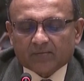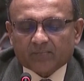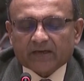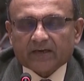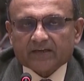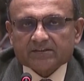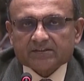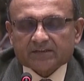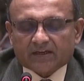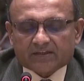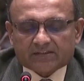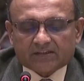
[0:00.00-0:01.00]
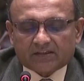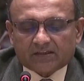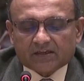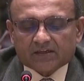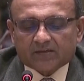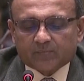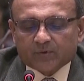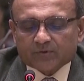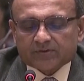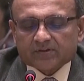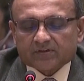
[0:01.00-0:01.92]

by exercising the utmost